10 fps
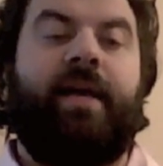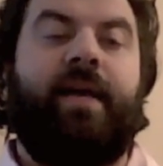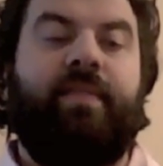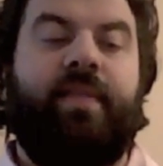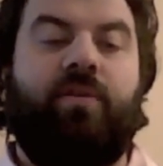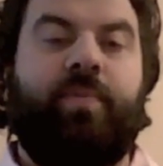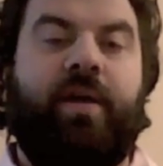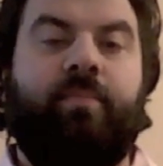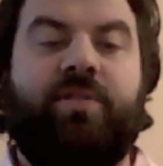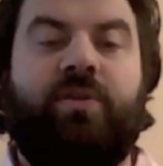and then you'll
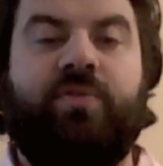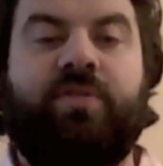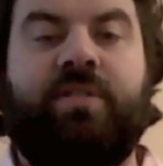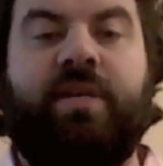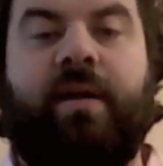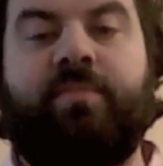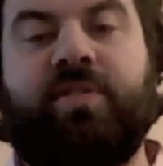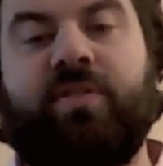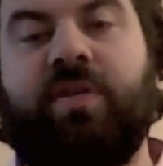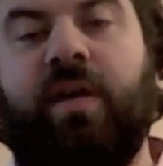be able to use the
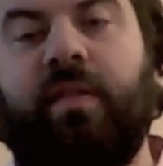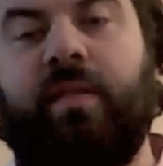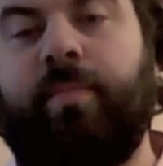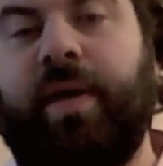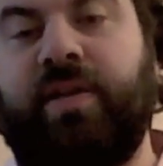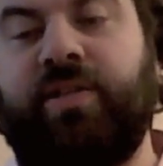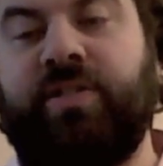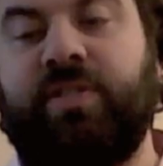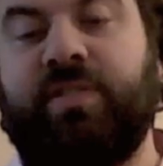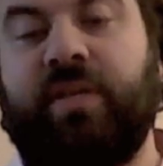tabs to turn the pages